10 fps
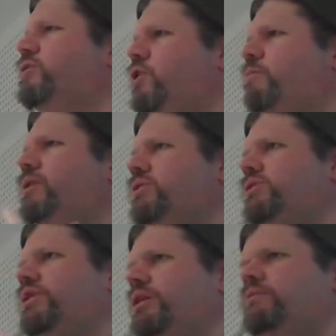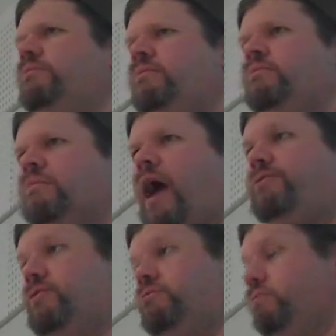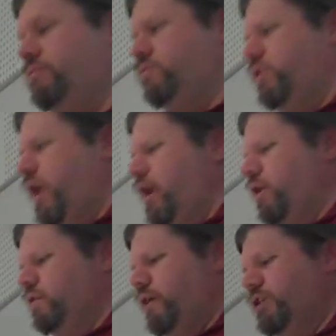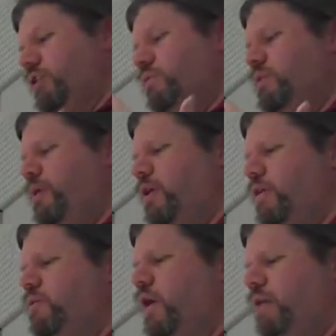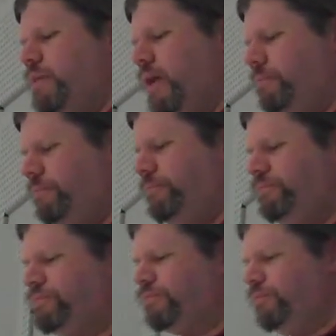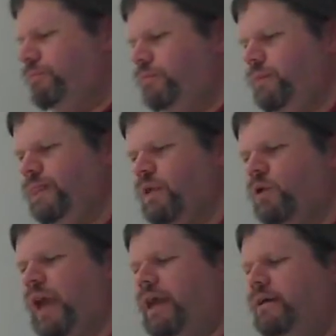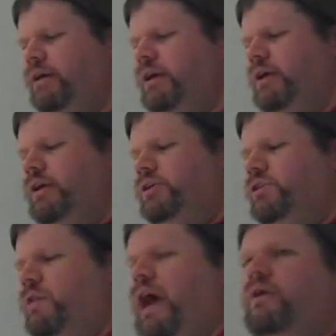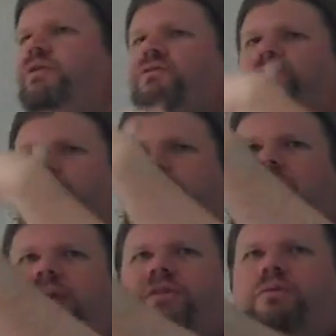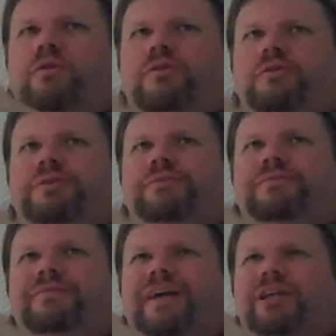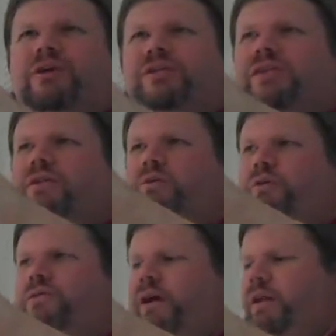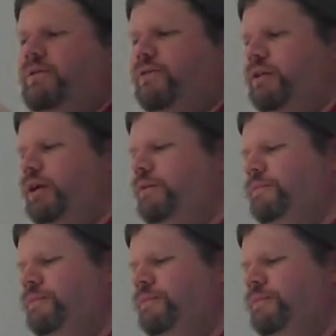as humans have to rely on. Actually, we depend on them quite a bit. Okay, so now you've remade the world, and you can see the world very differently.